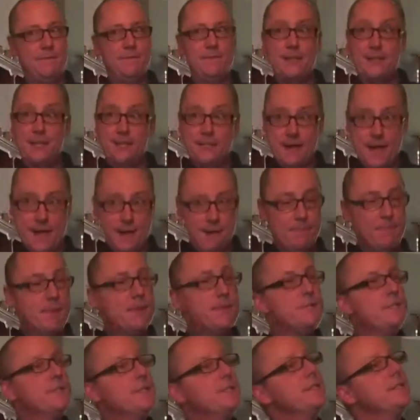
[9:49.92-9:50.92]
done a lot of
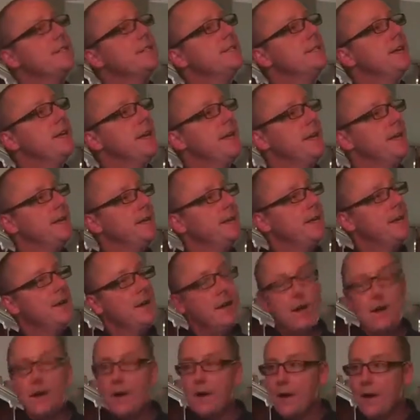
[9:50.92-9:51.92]
business today,
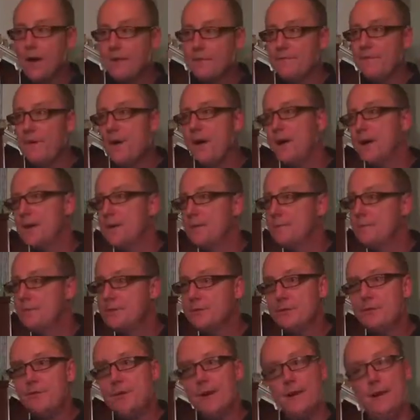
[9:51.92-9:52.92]
our volume
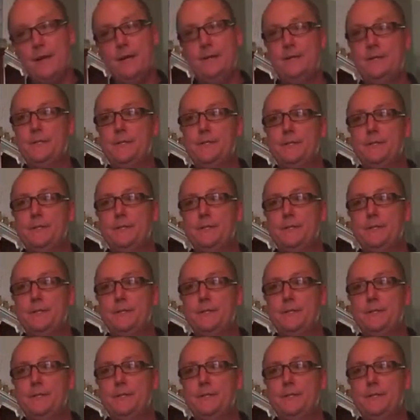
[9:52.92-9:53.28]
is great.